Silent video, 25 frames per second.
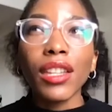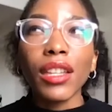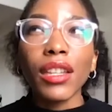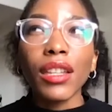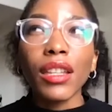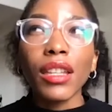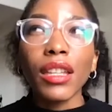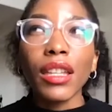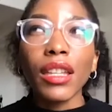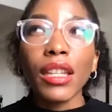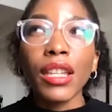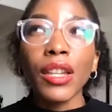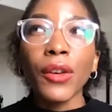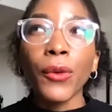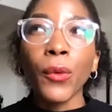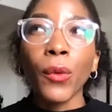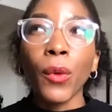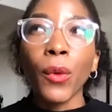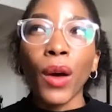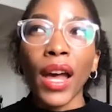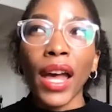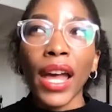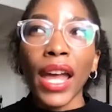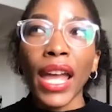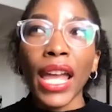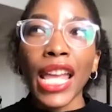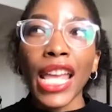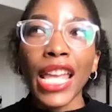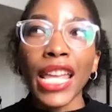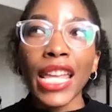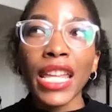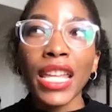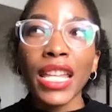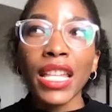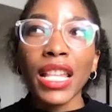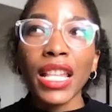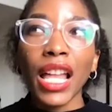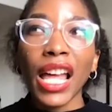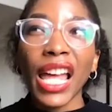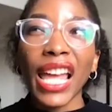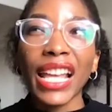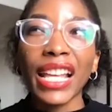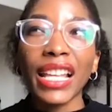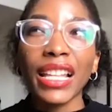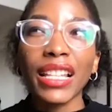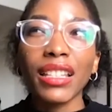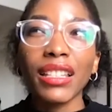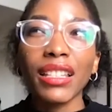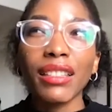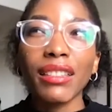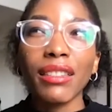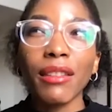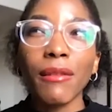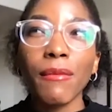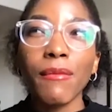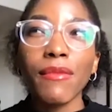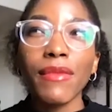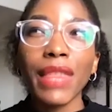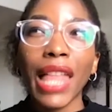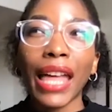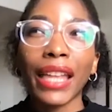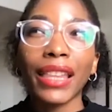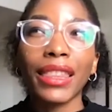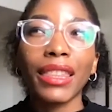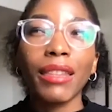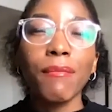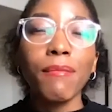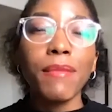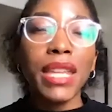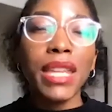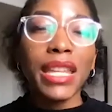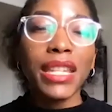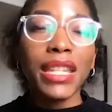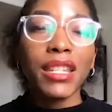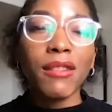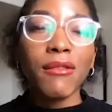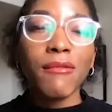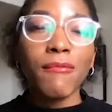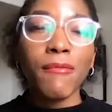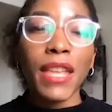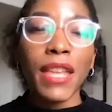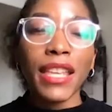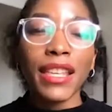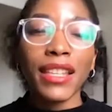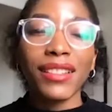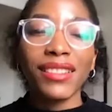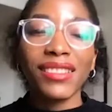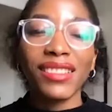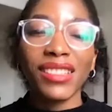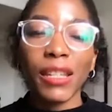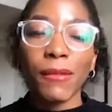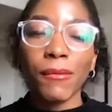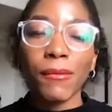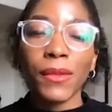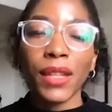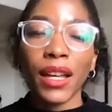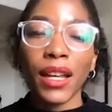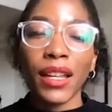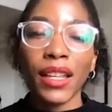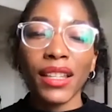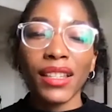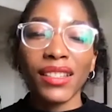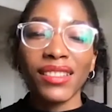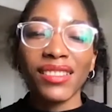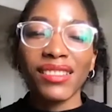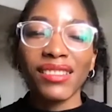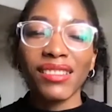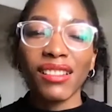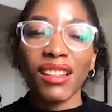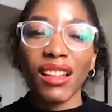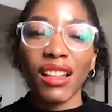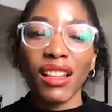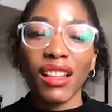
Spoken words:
in a way like the media make it seem that is